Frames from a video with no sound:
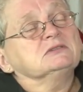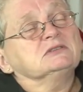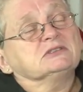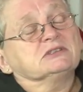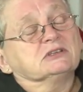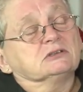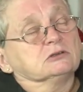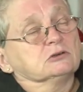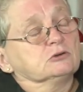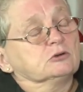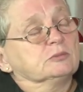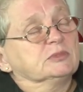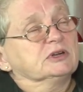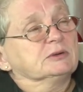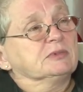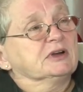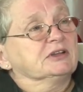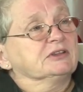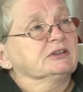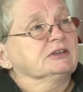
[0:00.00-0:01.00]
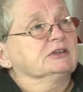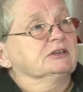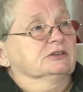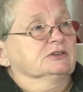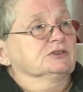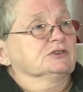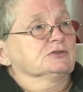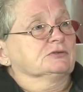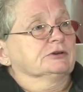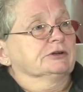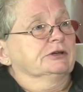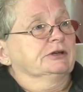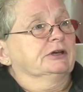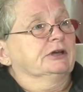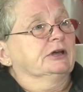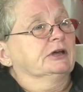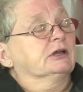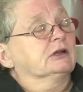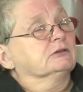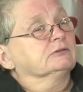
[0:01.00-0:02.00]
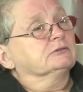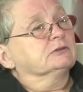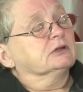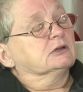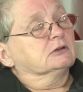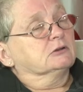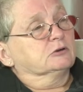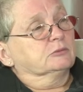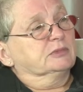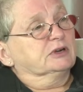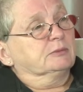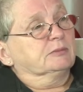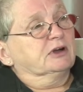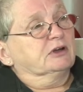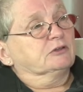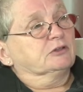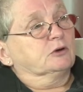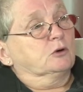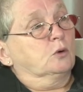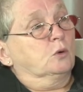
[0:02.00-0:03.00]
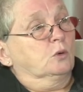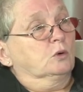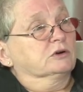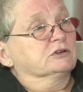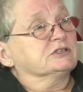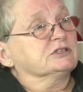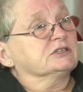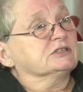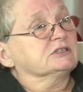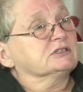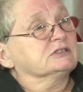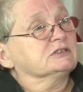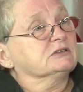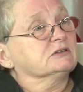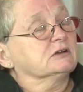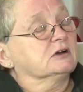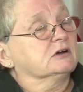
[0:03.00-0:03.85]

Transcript: to a little bit about the history and a little bit about the horses